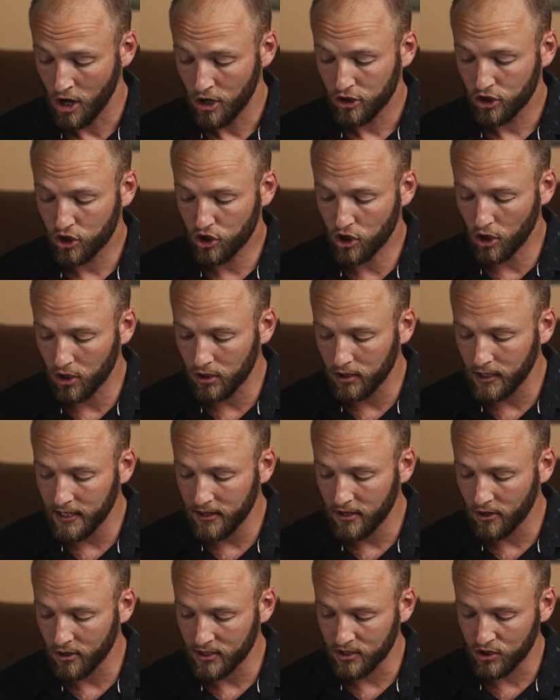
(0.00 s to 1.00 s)
Surely
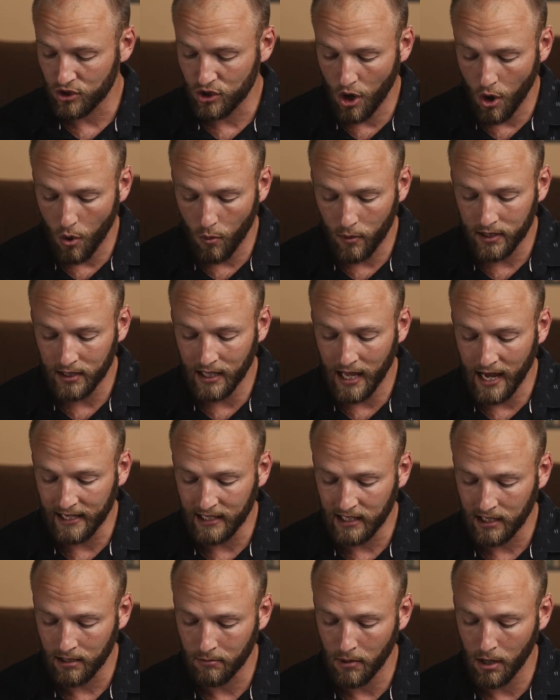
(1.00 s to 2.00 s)
there is no one
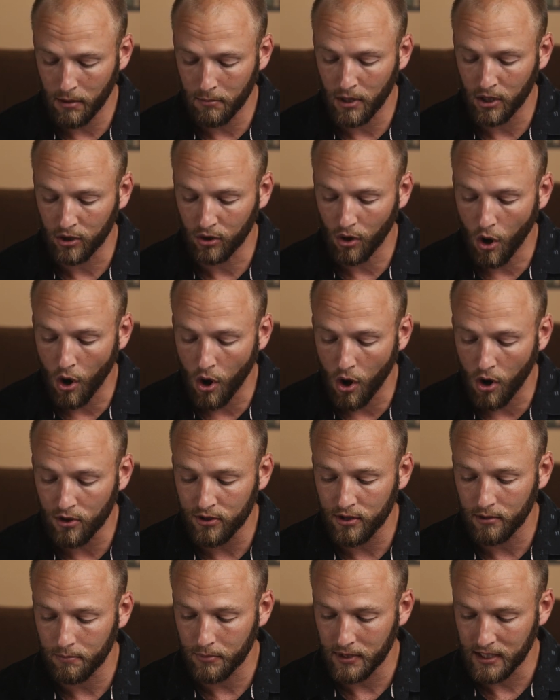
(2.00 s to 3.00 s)
like him among all
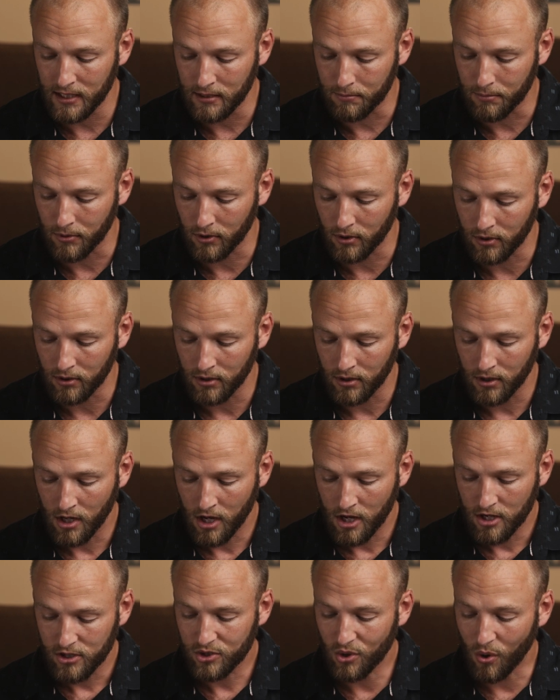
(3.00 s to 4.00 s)
the people.
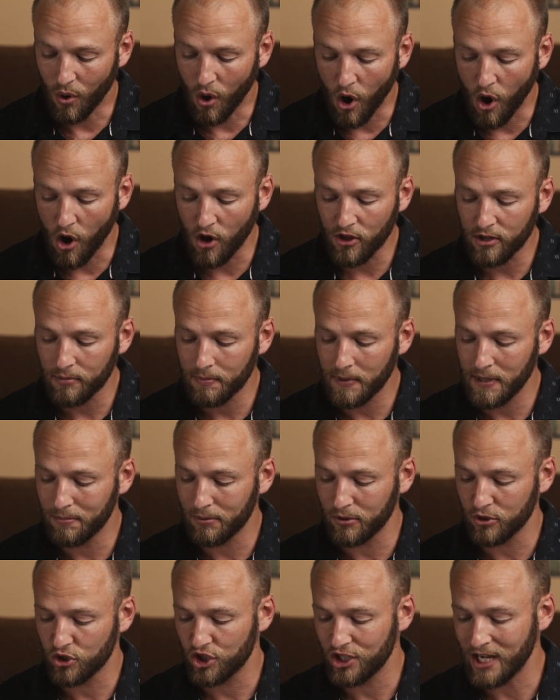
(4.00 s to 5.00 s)
So all the
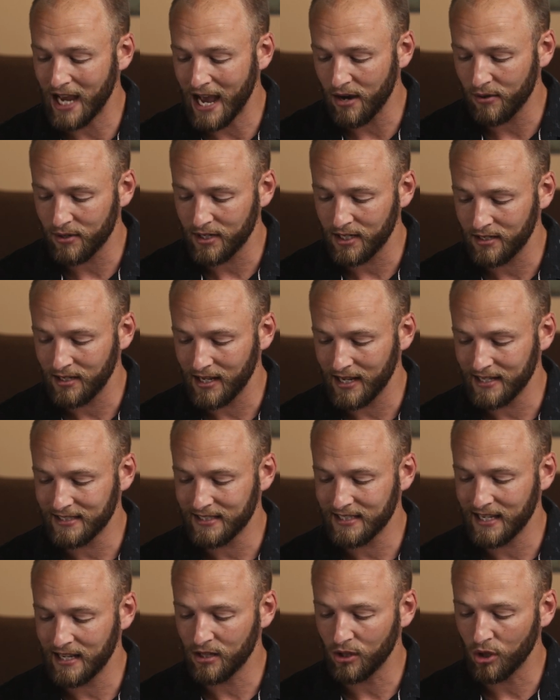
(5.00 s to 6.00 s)
people shouted and
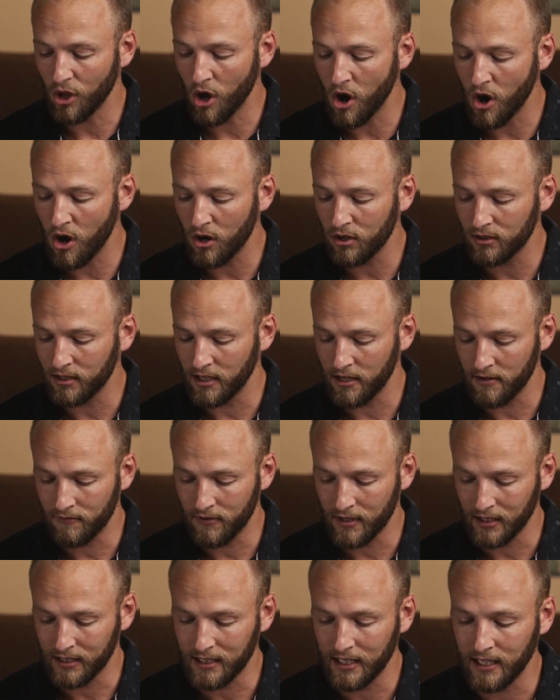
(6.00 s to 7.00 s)
said, long live
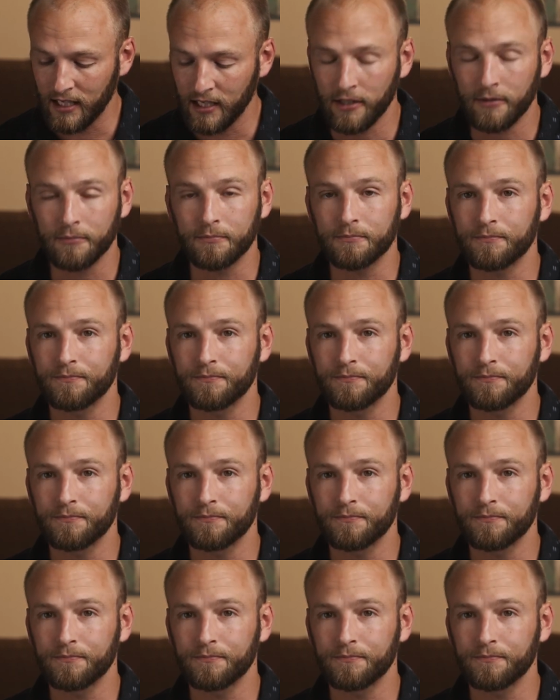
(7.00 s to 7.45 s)
the king.